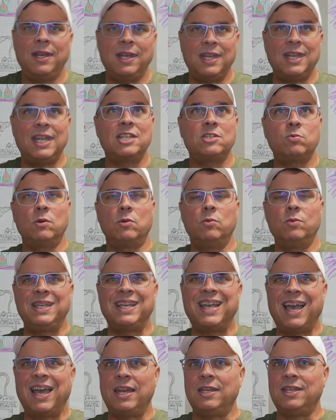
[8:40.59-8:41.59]
And that's what we
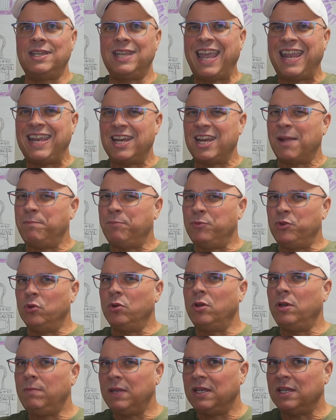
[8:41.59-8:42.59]
kind of ended up
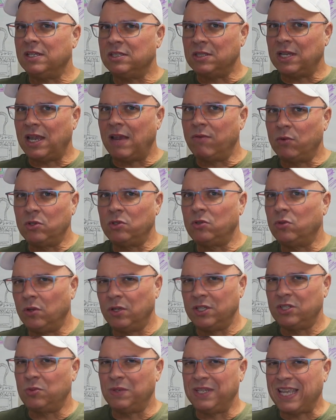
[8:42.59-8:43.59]
doing because everyone told
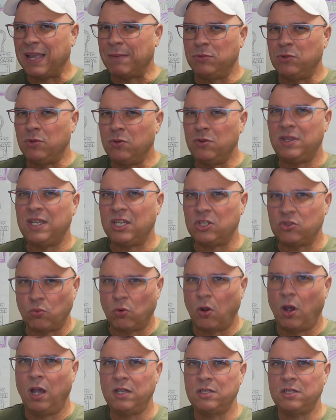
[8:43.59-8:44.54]
us we kept doing things wrong.